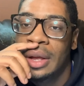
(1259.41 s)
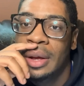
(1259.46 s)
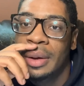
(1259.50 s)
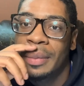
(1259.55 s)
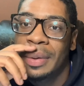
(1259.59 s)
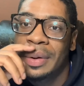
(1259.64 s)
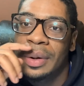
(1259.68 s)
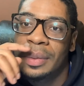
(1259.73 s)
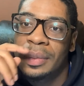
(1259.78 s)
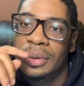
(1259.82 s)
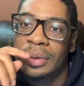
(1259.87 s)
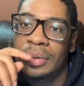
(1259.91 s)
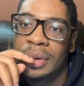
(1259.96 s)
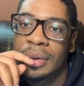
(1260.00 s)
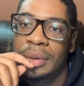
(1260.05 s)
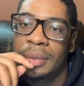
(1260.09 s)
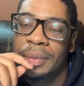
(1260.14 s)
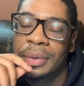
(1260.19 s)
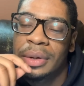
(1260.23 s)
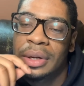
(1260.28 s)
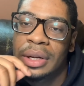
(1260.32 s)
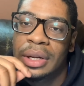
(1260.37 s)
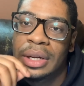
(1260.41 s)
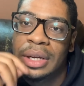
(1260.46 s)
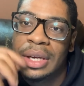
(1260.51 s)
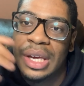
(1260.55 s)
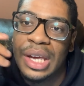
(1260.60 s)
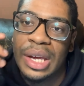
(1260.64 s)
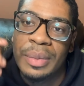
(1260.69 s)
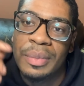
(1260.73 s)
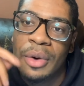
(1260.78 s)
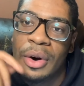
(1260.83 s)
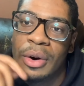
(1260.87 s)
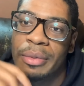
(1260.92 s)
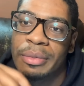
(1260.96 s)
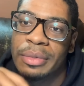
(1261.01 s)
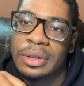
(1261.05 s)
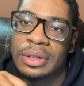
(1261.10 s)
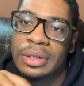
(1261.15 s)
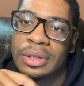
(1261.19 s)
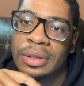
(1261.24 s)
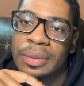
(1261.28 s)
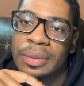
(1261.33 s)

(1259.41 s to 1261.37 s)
But number three would be key moments.